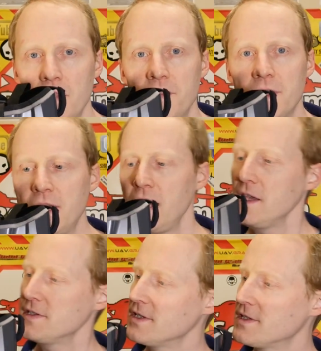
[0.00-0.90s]
The
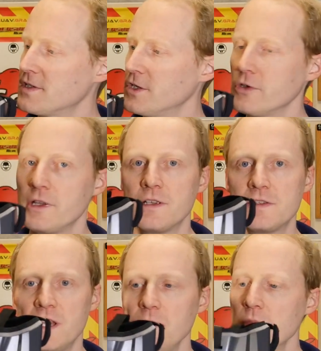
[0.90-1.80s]
case is totally the
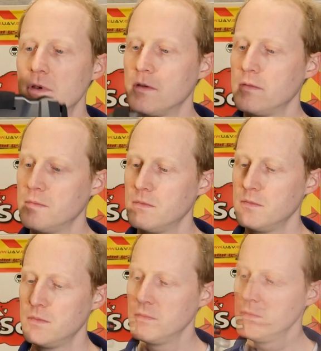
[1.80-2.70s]
same.
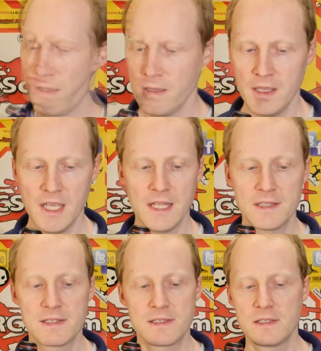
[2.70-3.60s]

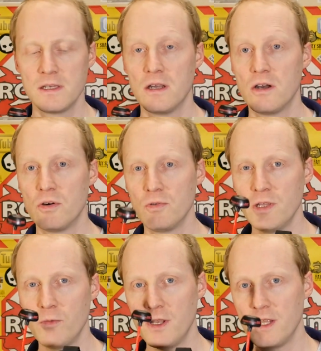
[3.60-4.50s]
It's
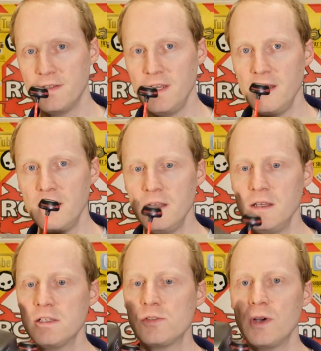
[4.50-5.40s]
only one antenna
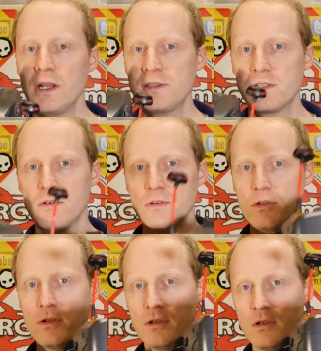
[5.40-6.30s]
as well, so
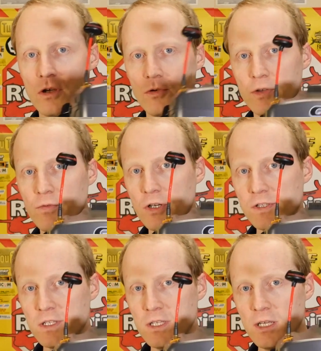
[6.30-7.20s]
no
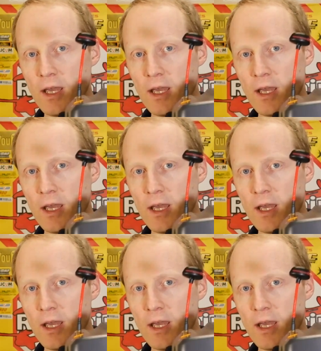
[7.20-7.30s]
diversity.